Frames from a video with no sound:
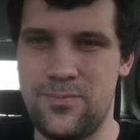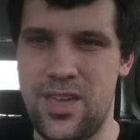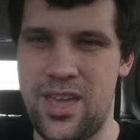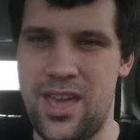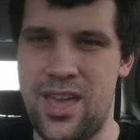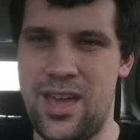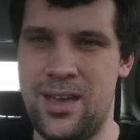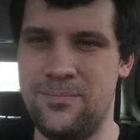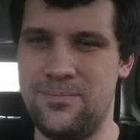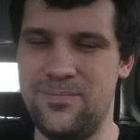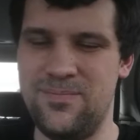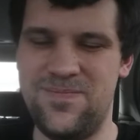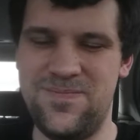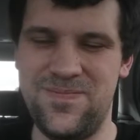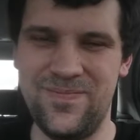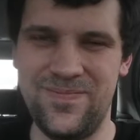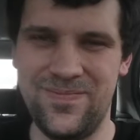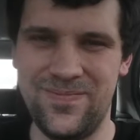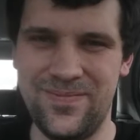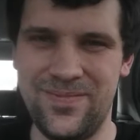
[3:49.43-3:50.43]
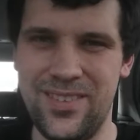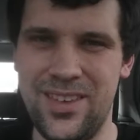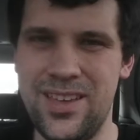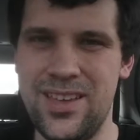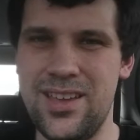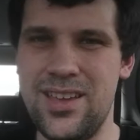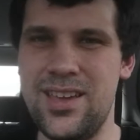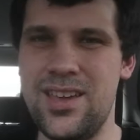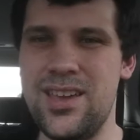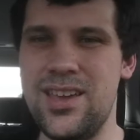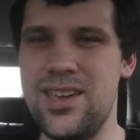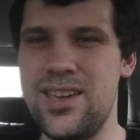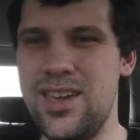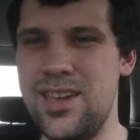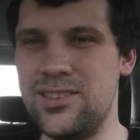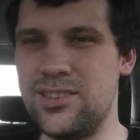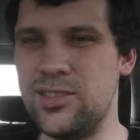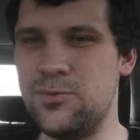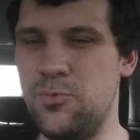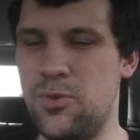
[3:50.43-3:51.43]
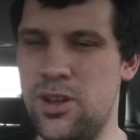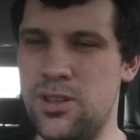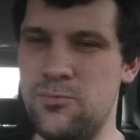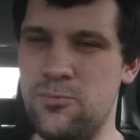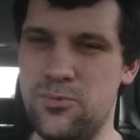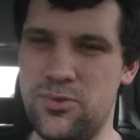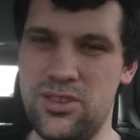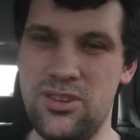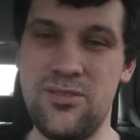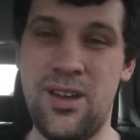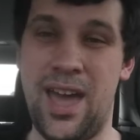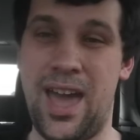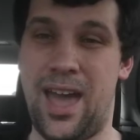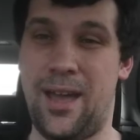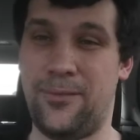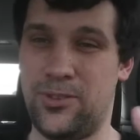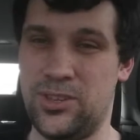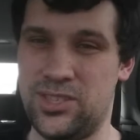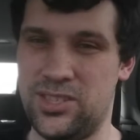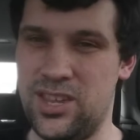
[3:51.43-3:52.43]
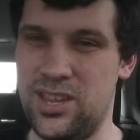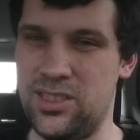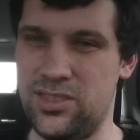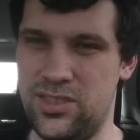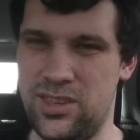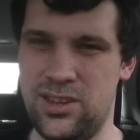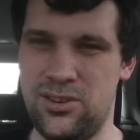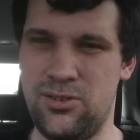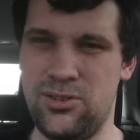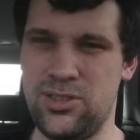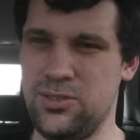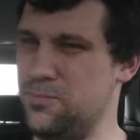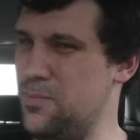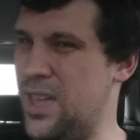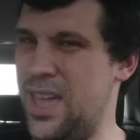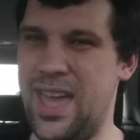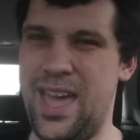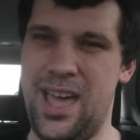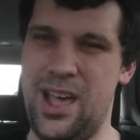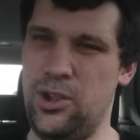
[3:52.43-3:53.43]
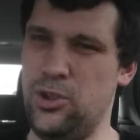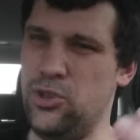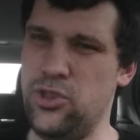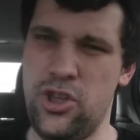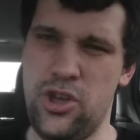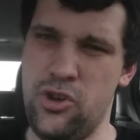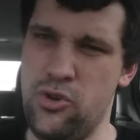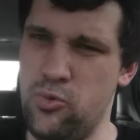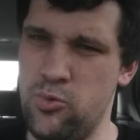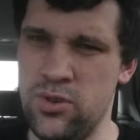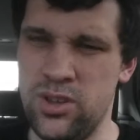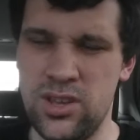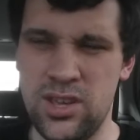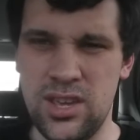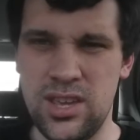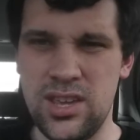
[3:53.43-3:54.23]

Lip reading: Yeah. Is this one you have to see in theaters? Hell no.